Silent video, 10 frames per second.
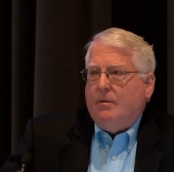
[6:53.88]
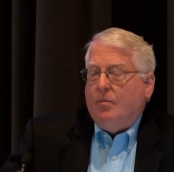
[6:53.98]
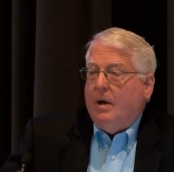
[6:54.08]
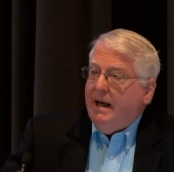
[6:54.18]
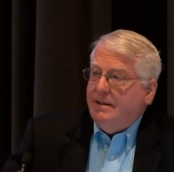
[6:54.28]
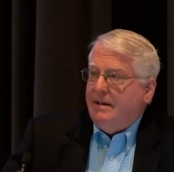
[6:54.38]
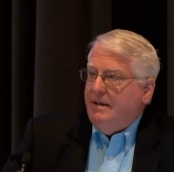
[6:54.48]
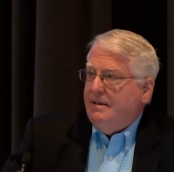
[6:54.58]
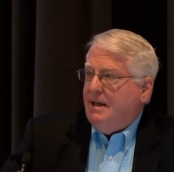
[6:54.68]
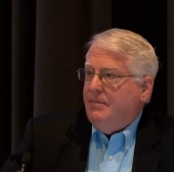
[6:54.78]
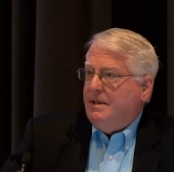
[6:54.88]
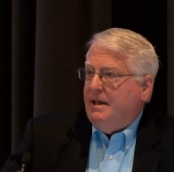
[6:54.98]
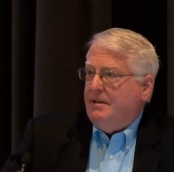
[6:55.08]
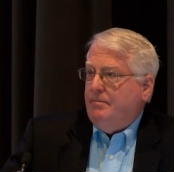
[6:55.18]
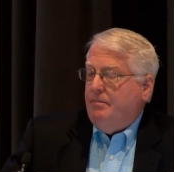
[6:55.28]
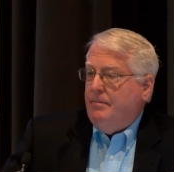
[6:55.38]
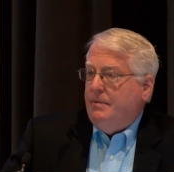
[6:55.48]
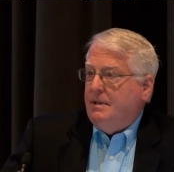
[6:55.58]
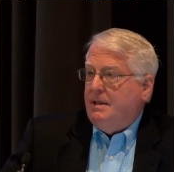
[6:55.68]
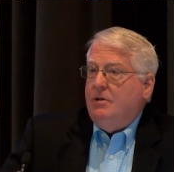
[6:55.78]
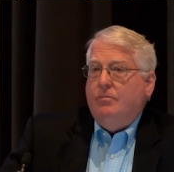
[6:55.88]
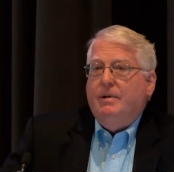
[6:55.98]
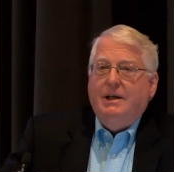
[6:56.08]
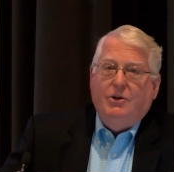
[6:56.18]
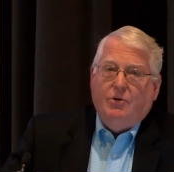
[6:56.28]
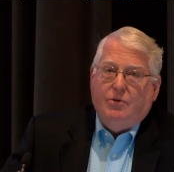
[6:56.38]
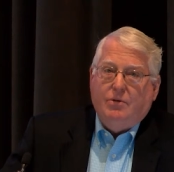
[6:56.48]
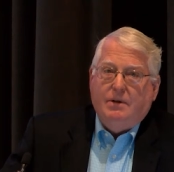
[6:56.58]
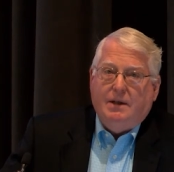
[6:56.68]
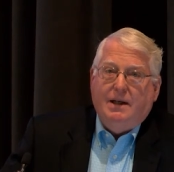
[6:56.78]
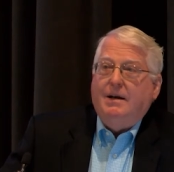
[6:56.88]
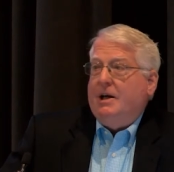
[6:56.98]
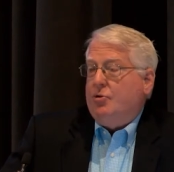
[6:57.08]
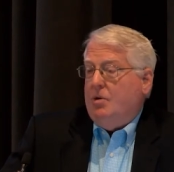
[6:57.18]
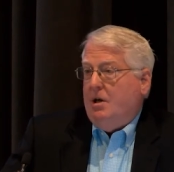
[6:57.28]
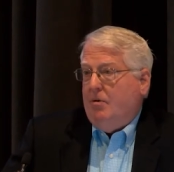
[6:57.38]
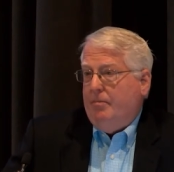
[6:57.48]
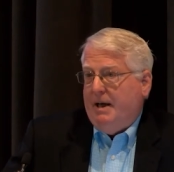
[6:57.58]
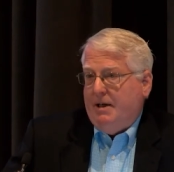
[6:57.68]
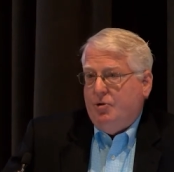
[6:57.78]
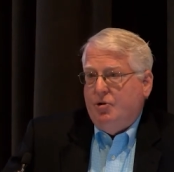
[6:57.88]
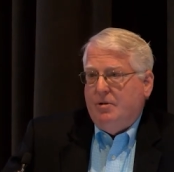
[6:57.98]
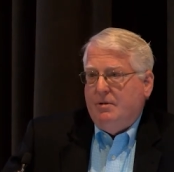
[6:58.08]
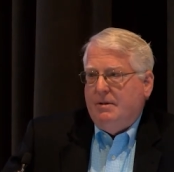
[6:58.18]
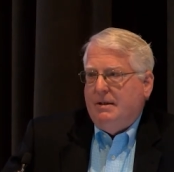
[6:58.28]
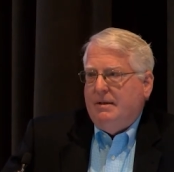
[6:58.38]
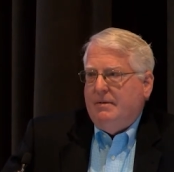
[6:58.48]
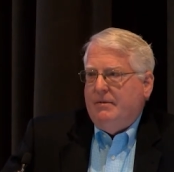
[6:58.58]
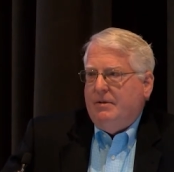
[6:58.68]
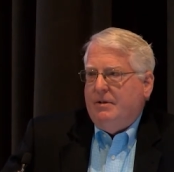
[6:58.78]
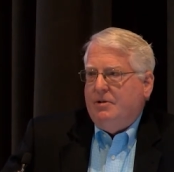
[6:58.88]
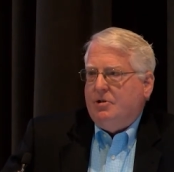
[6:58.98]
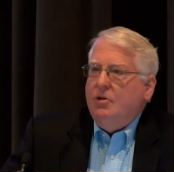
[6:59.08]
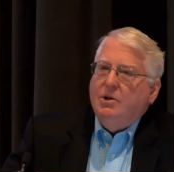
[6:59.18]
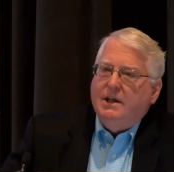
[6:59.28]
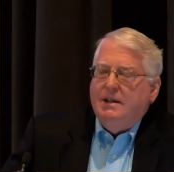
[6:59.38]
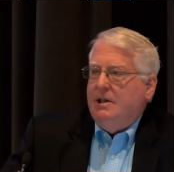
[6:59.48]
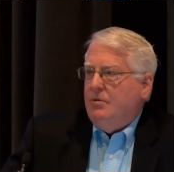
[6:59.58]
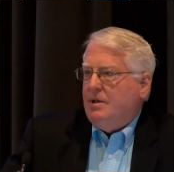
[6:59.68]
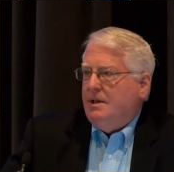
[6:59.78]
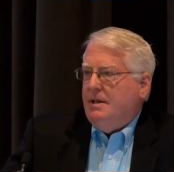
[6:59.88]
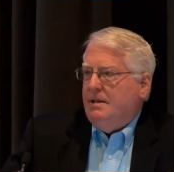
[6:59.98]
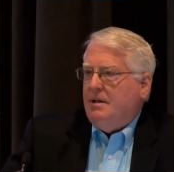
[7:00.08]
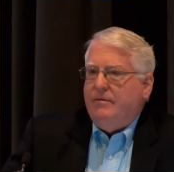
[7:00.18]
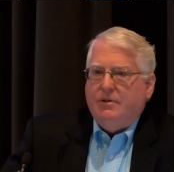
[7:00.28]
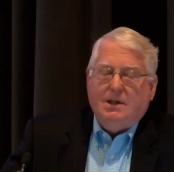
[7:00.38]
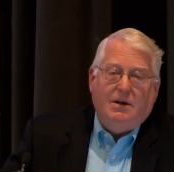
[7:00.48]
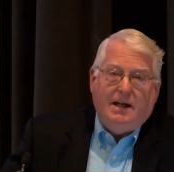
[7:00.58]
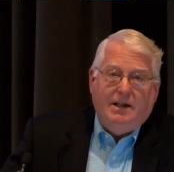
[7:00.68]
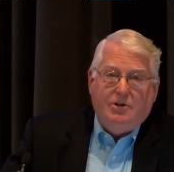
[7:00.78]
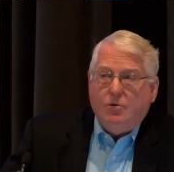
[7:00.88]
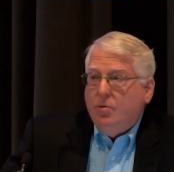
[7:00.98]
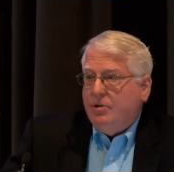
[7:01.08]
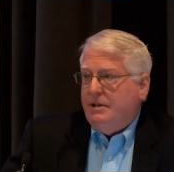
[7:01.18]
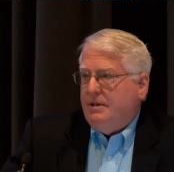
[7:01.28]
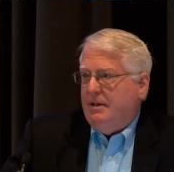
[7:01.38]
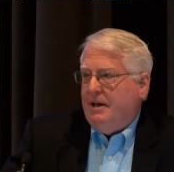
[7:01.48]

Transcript: Rice can, in some sense, still be your intellectual homepage. The School of Continuing Studies offers all kinds of courses in